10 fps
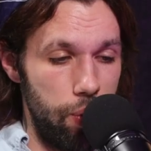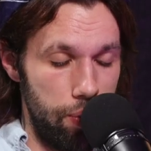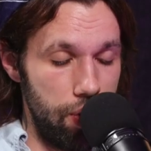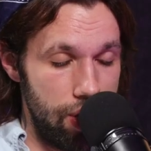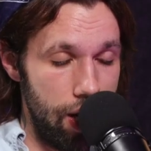we
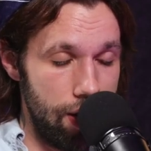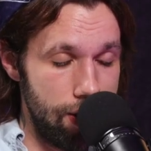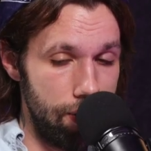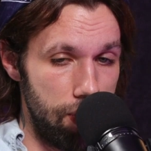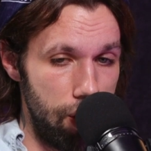were standing
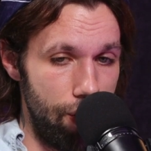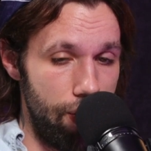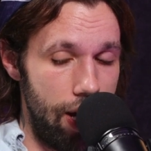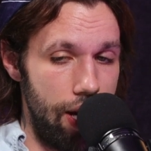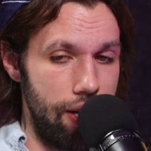outside the
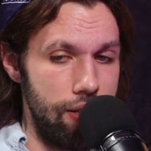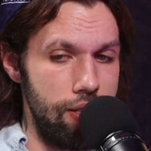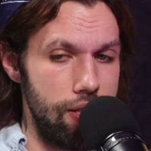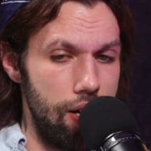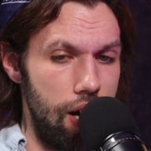venue,
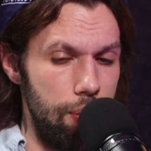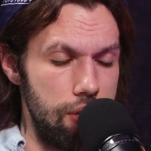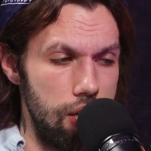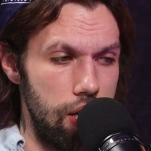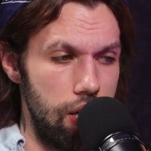and I
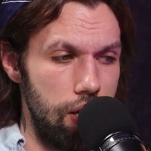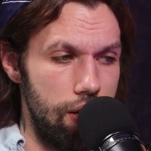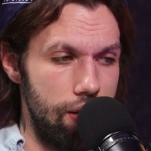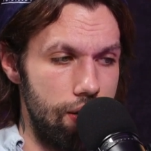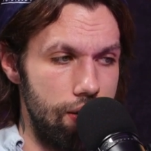was
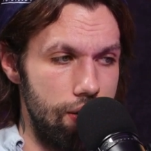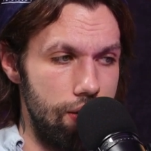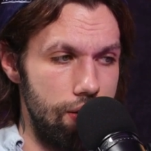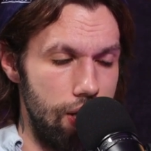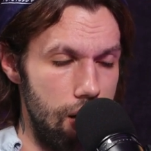like,
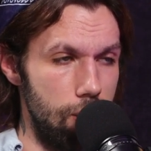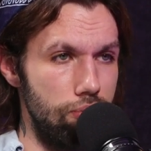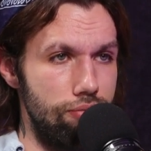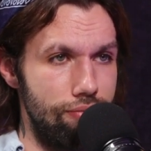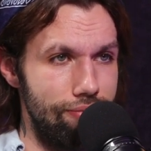
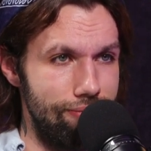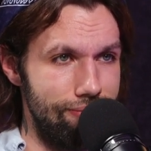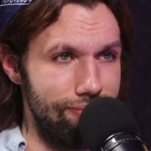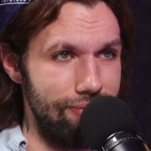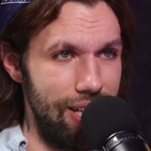damn.
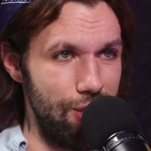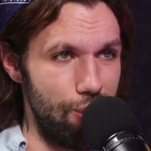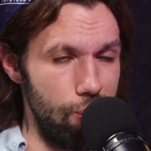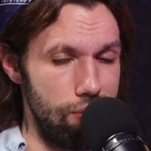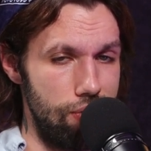And he
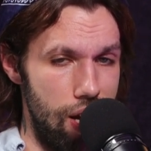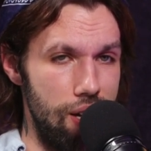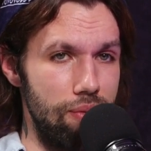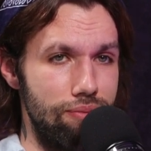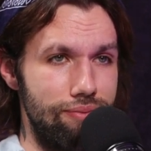just goes,
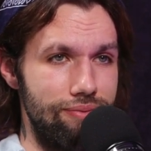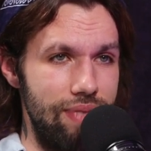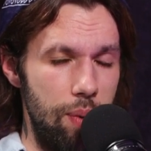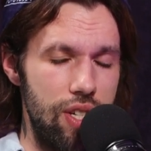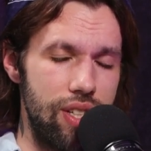damn.
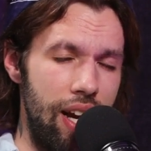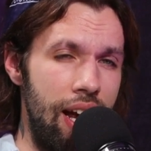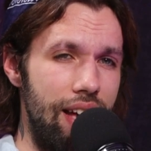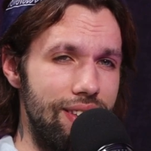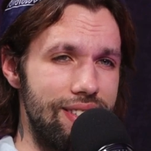And we just kind
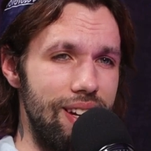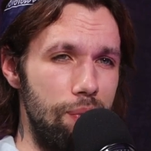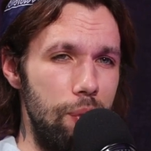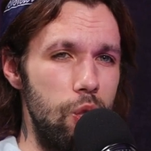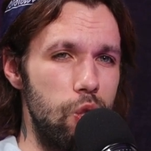of had this
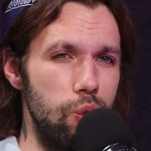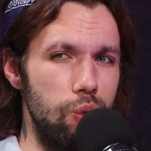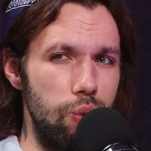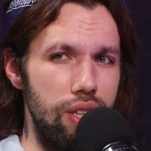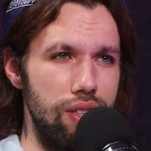like
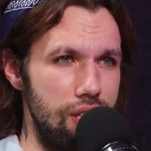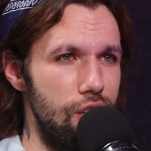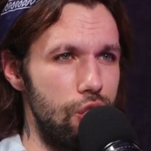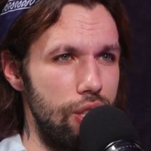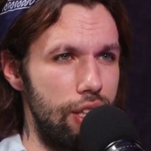mutual
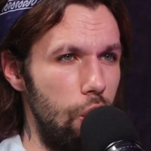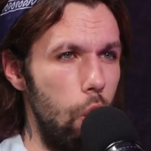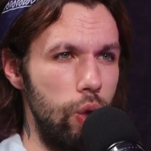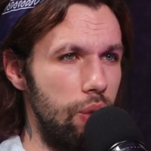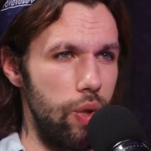realization that the
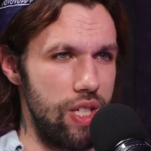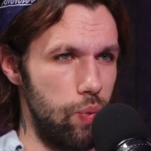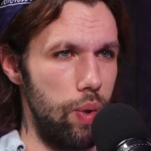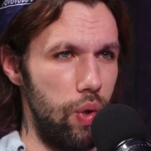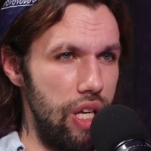only
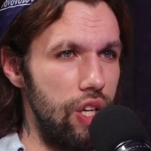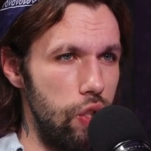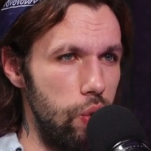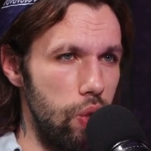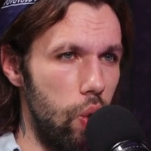reason we were
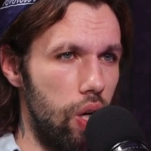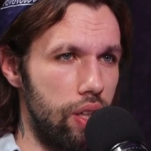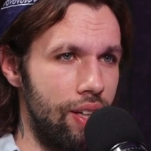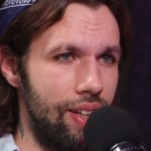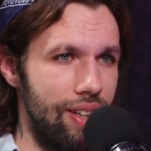in New
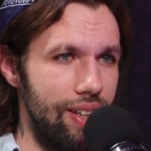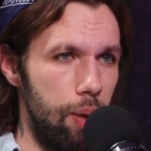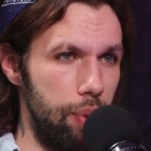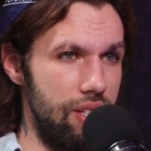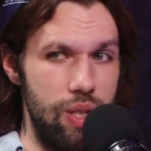York,
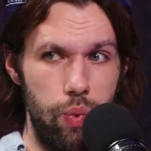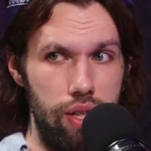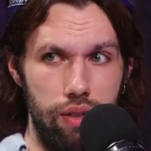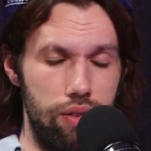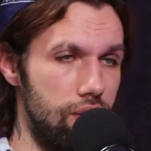a place that
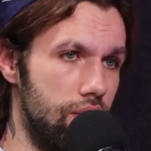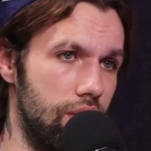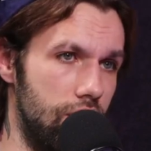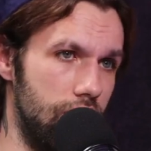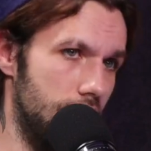we
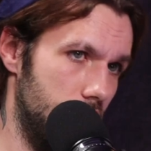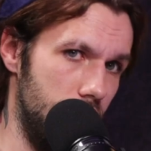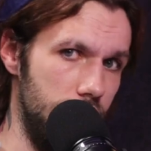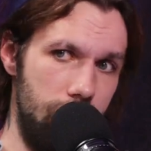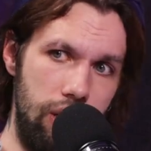
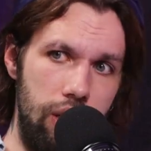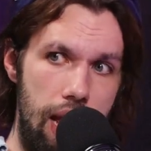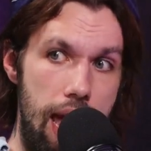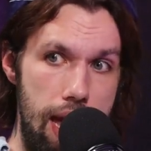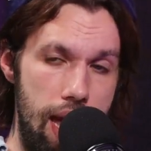
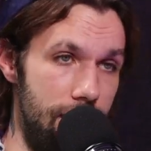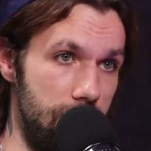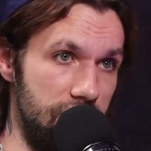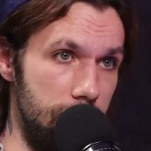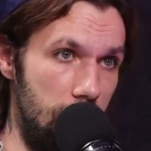didn't
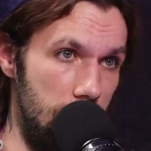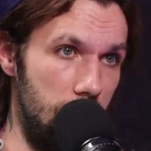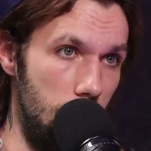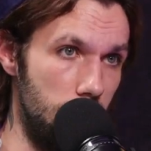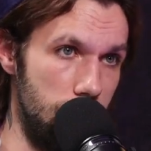have enough money to
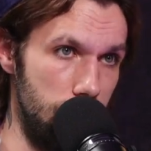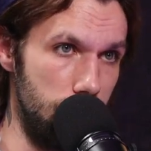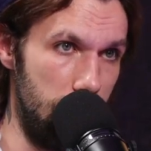go to,